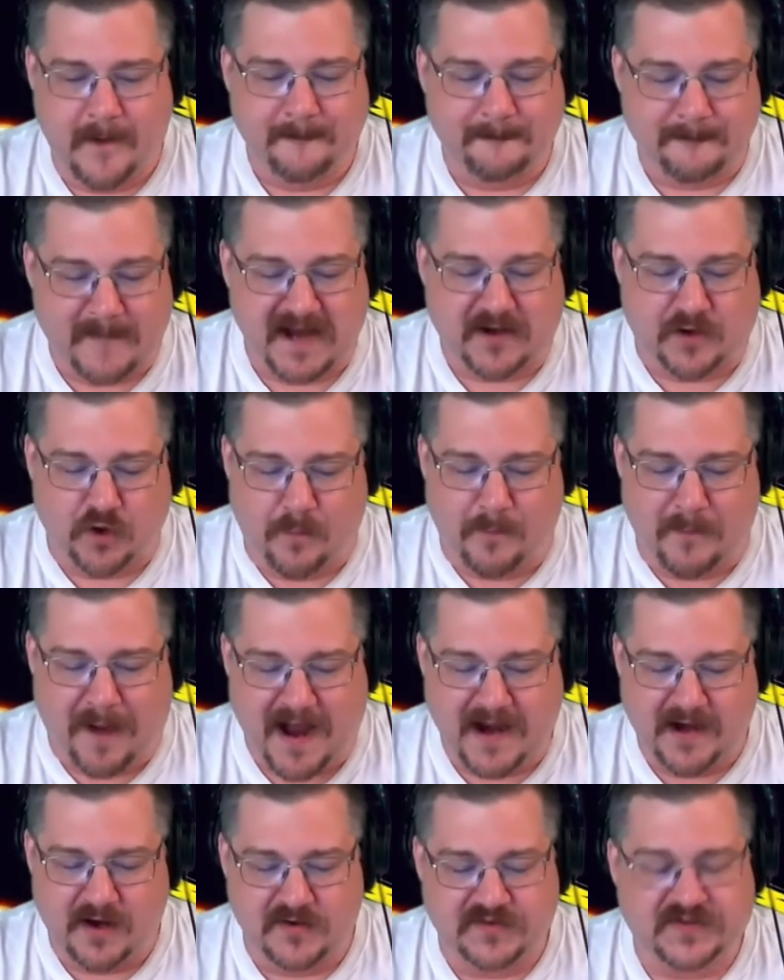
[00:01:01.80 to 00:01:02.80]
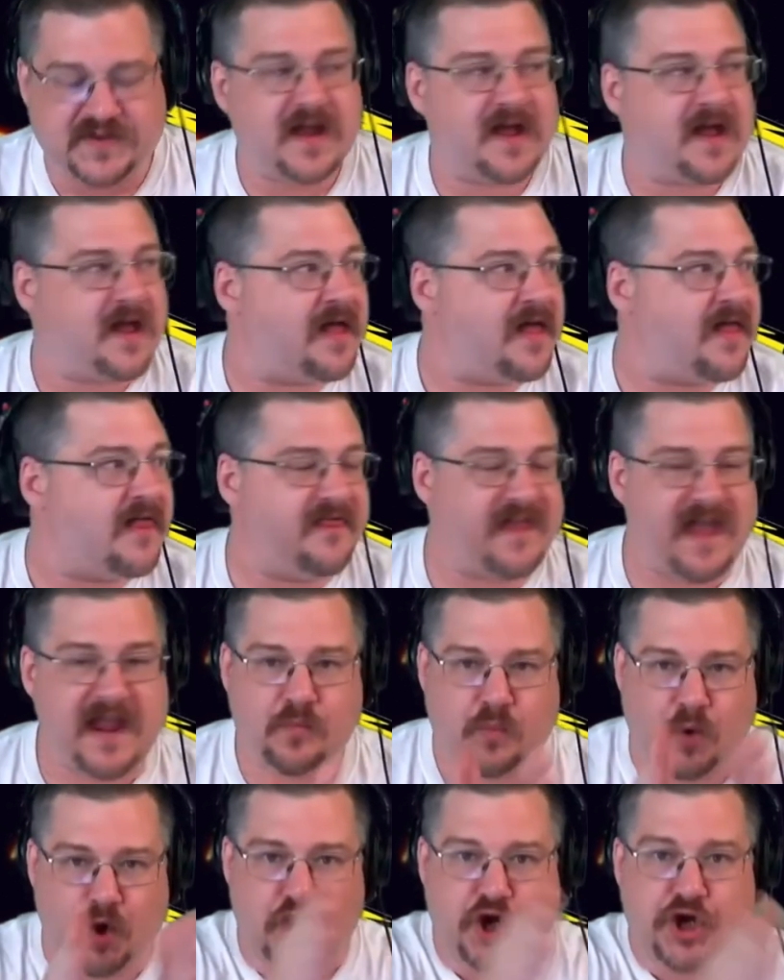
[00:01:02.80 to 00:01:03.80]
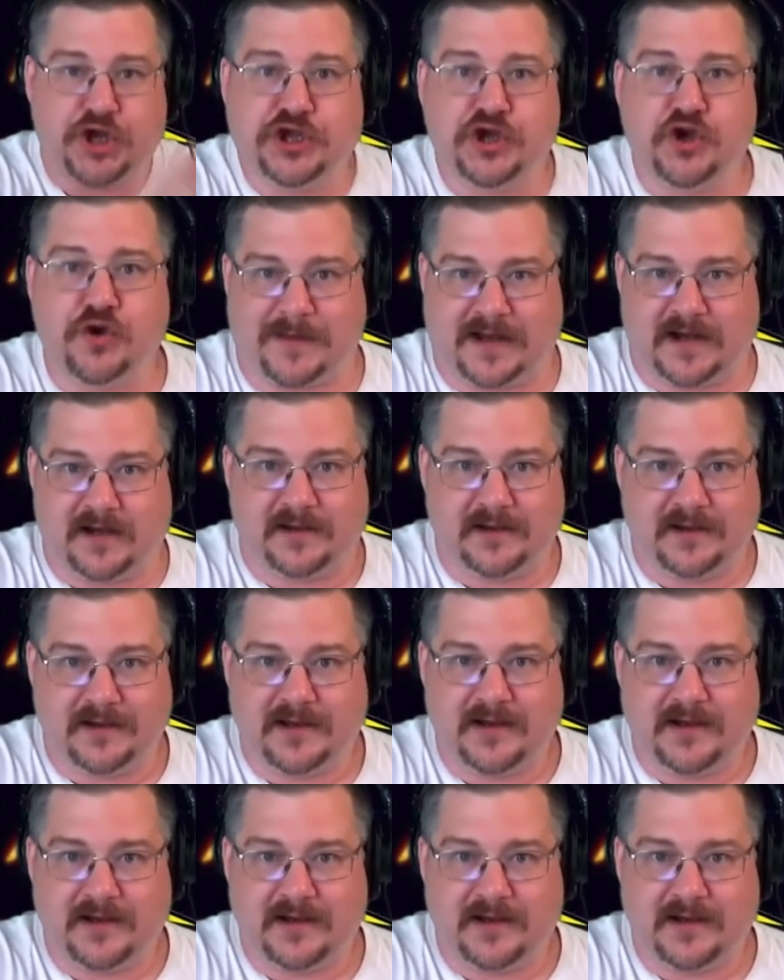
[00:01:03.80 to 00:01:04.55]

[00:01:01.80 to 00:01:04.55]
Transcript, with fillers: Michael Myers, they were human.